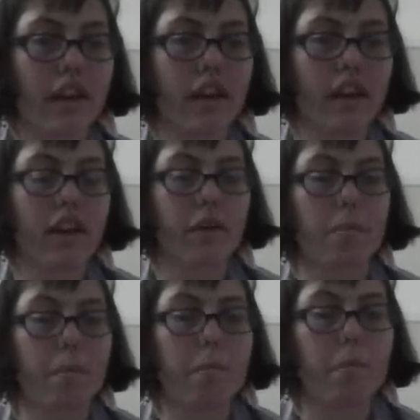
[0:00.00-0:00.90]

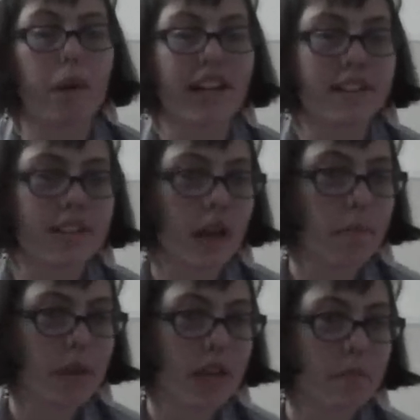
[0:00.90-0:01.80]
But
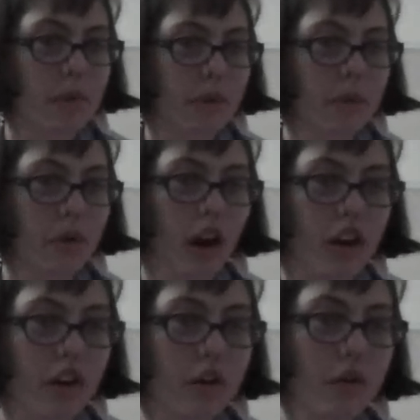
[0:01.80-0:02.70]
some people who
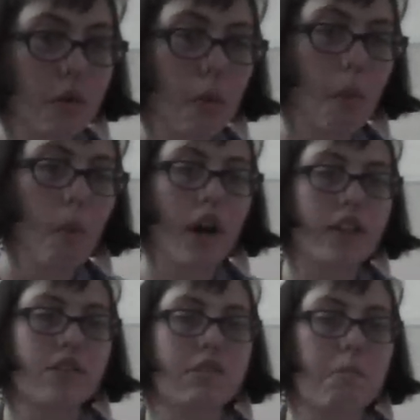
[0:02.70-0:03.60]
are
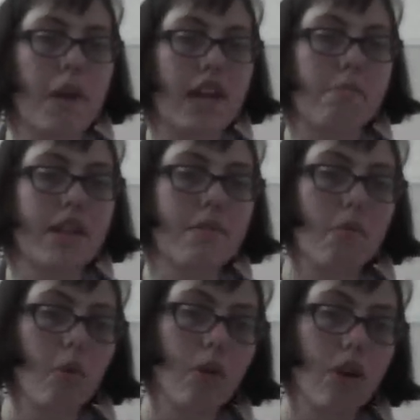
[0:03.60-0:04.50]
ones may be
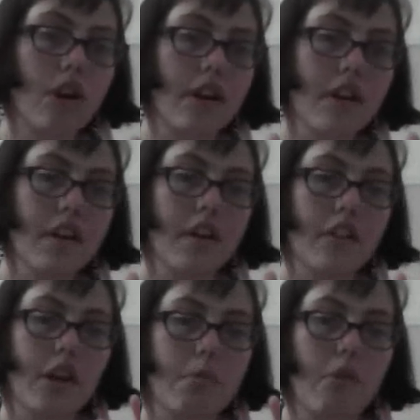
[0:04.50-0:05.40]
more,
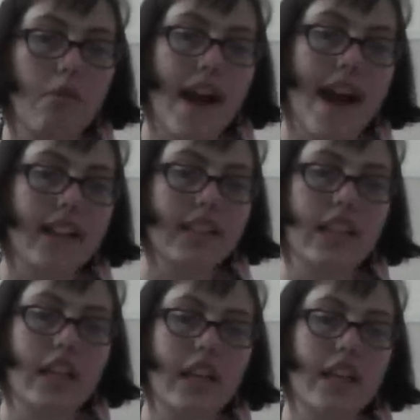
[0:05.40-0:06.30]
their
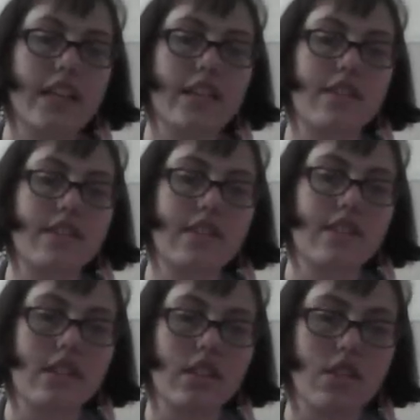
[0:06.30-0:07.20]
morality is
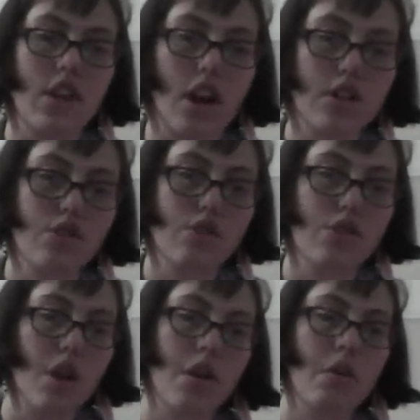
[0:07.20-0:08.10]
not
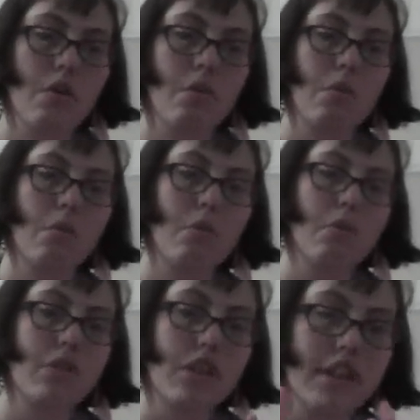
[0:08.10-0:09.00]
so
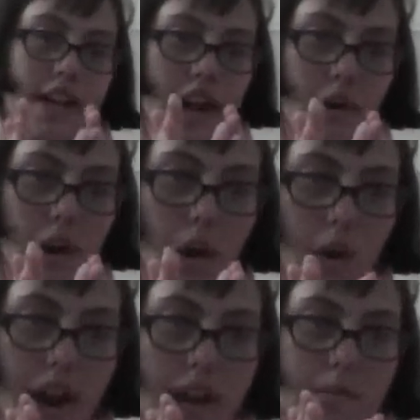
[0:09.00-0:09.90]

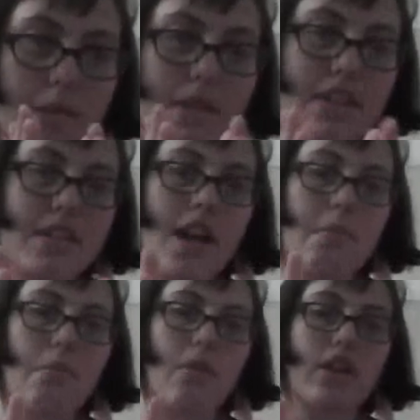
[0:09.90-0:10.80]
narrow, and maybe
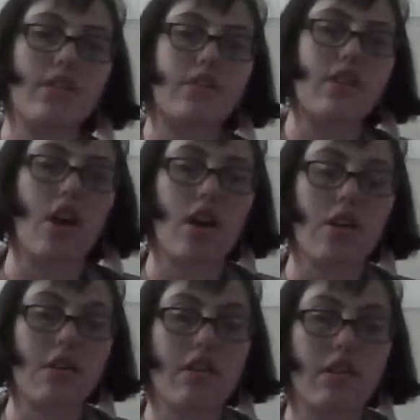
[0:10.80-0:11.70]
some ones
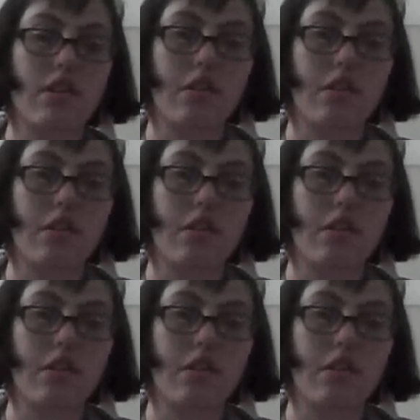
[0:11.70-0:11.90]
are